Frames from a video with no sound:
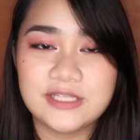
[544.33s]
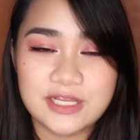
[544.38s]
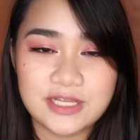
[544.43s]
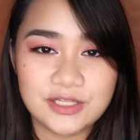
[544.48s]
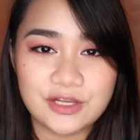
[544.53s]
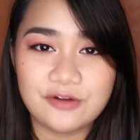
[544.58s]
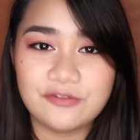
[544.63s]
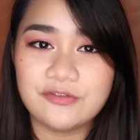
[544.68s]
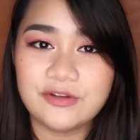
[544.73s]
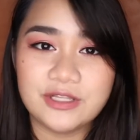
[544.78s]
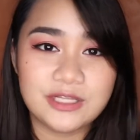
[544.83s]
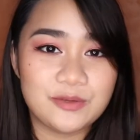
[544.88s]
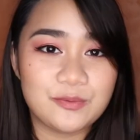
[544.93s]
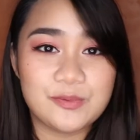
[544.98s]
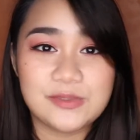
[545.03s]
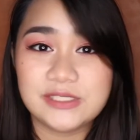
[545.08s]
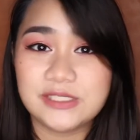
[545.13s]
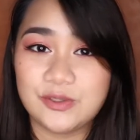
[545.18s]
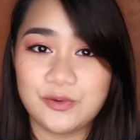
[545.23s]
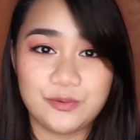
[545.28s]
I love it. It
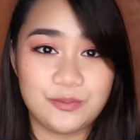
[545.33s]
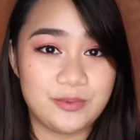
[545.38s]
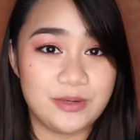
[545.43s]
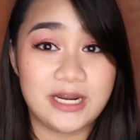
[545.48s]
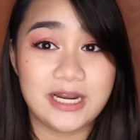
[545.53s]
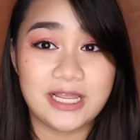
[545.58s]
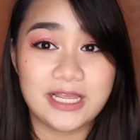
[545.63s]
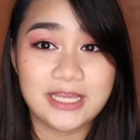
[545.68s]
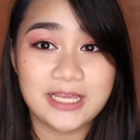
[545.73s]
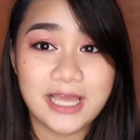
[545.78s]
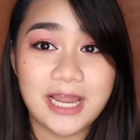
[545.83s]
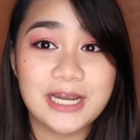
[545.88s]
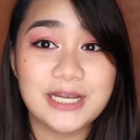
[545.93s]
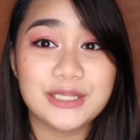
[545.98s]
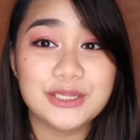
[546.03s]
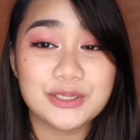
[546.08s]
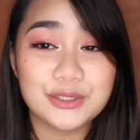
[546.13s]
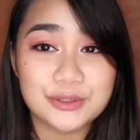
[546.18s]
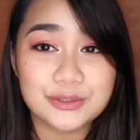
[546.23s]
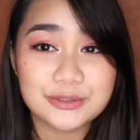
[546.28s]
was so pretty, and
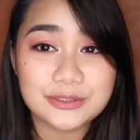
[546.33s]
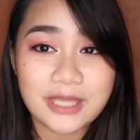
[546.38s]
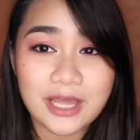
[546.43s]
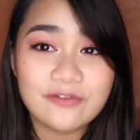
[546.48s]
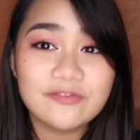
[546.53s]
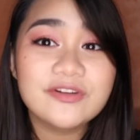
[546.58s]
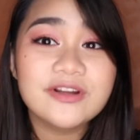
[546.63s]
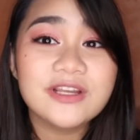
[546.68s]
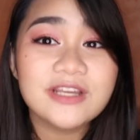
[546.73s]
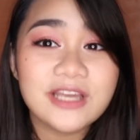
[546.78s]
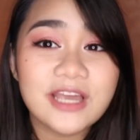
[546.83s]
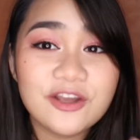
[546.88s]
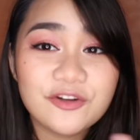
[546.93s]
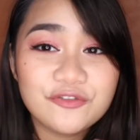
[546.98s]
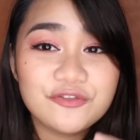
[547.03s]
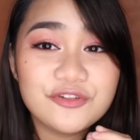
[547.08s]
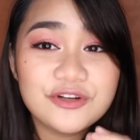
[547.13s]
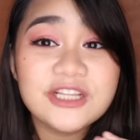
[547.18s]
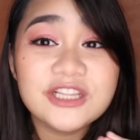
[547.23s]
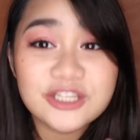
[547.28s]
it looked every
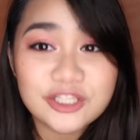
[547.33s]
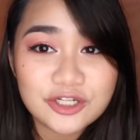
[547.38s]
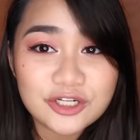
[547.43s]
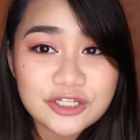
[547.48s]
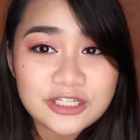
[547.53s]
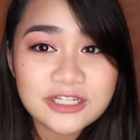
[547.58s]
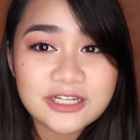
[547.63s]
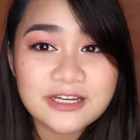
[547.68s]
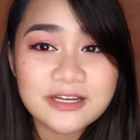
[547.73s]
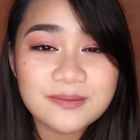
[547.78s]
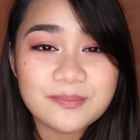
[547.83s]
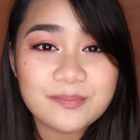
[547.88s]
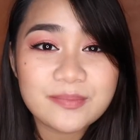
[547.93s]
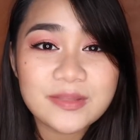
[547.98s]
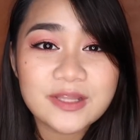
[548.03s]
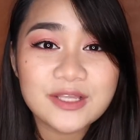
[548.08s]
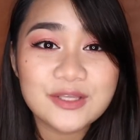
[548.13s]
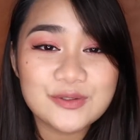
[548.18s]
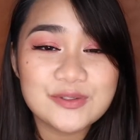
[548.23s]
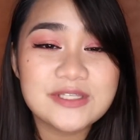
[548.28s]
look
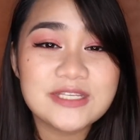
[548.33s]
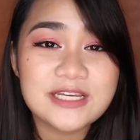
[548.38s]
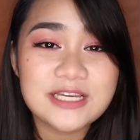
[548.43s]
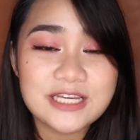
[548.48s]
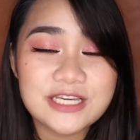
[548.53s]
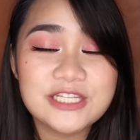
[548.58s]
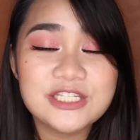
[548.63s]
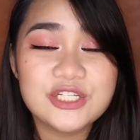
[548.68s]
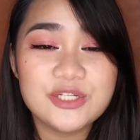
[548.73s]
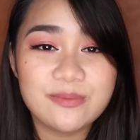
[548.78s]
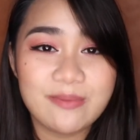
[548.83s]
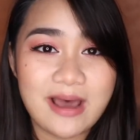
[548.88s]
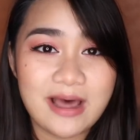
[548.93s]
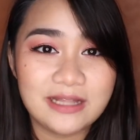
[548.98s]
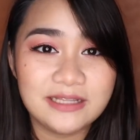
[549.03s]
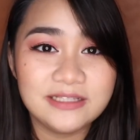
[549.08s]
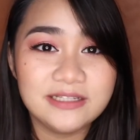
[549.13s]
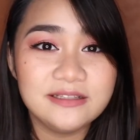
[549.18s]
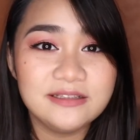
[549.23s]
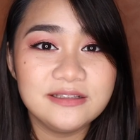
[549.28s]
using each
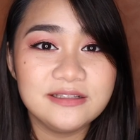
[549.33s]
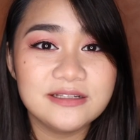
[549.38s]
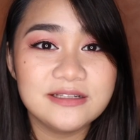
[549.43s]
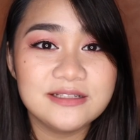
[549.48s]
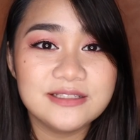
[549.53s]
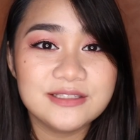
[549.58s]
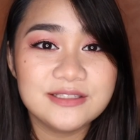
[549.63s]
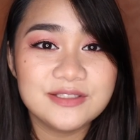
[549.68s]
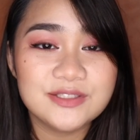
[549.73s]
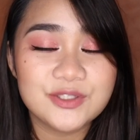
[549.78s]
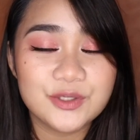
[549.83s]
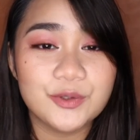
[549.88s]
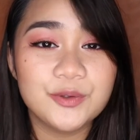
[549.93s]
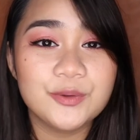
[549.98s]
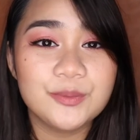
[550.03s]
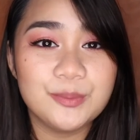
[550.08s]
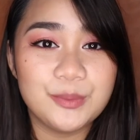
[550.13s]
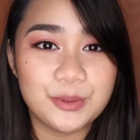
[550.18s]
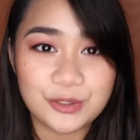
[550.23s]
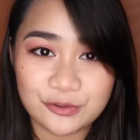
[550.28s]
palette is
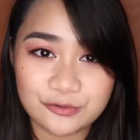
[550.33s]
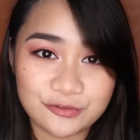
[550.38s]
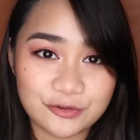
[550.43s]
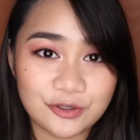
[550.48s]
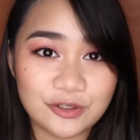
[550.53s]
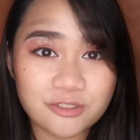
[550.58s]
so beautiful.